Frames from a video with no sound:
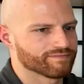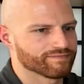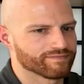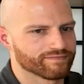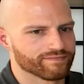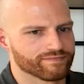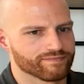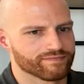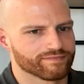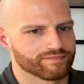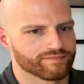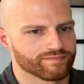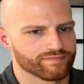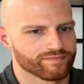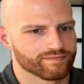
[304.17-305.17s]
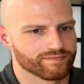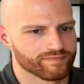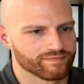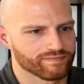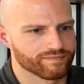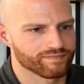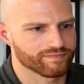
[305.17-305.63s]

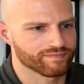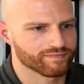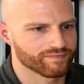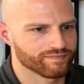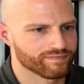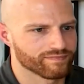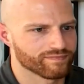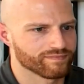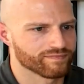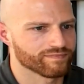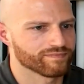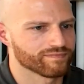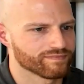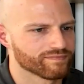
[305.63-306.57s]
The person shown says nothing.